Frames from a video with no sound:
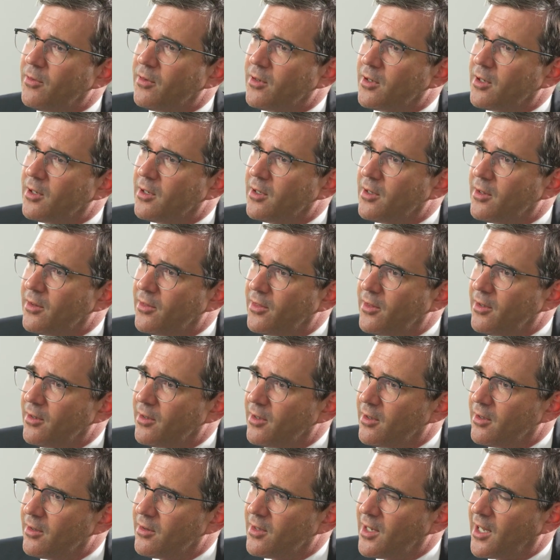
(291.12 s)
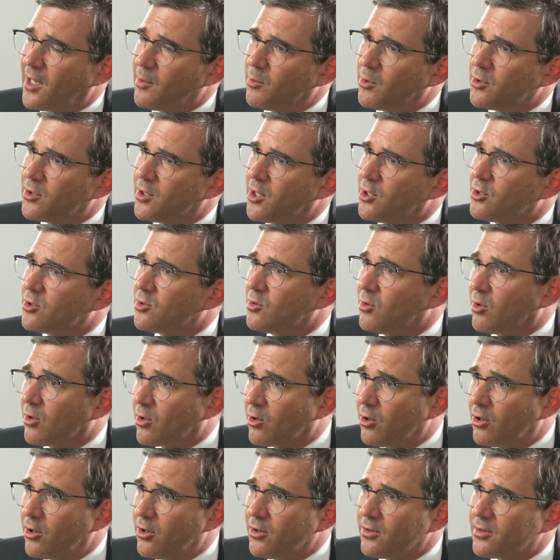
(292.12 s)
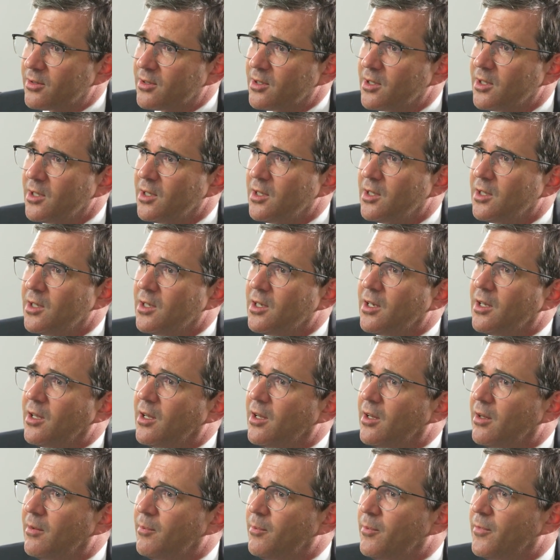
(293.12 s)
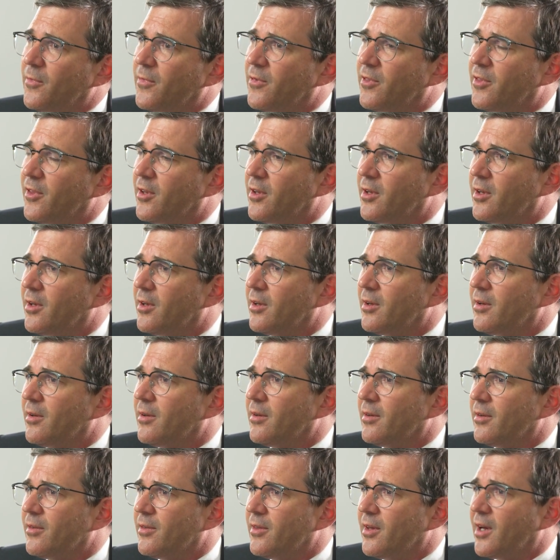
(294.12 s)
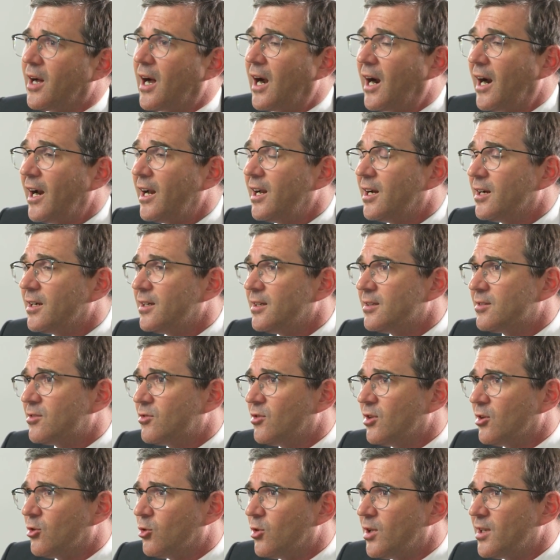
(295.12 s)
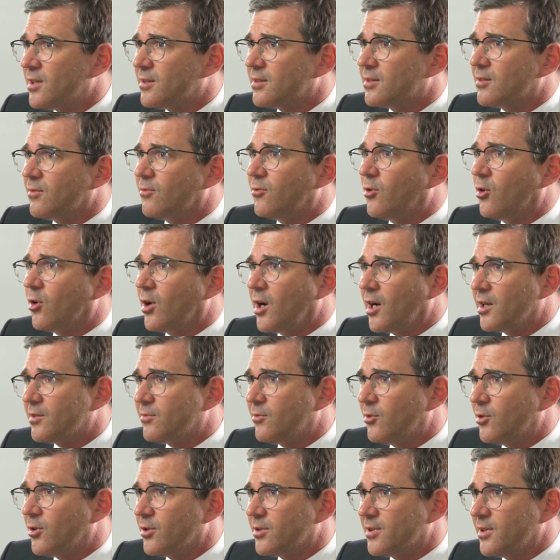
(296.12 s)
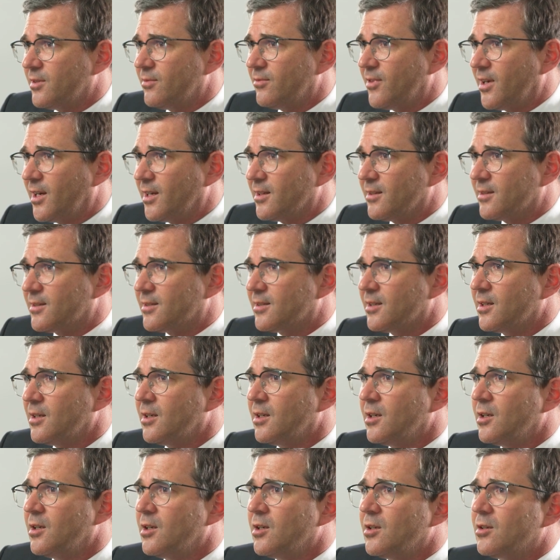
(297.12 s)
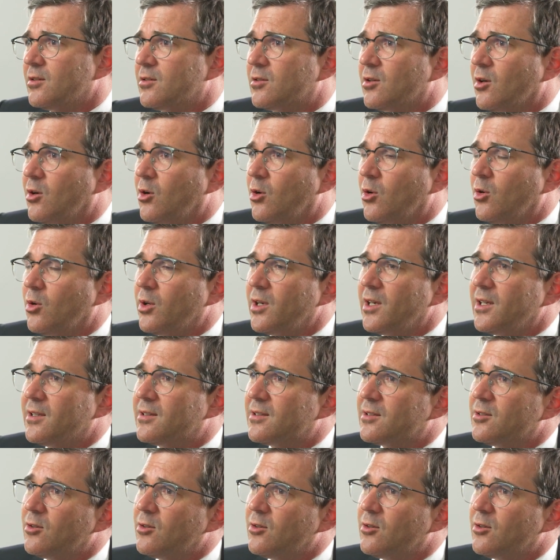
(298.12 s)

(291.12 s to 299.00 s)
the hypotension occurs, the higher is the risk for adverse events. So it's